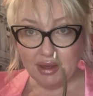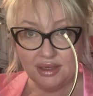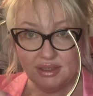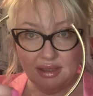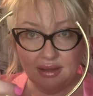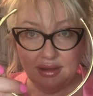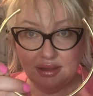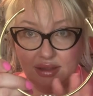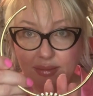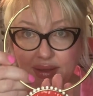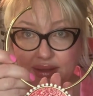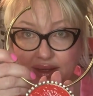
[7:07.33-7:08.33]
guys this
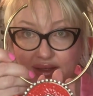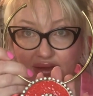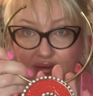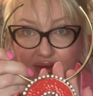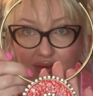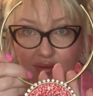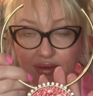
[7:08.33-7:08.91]
on my last video,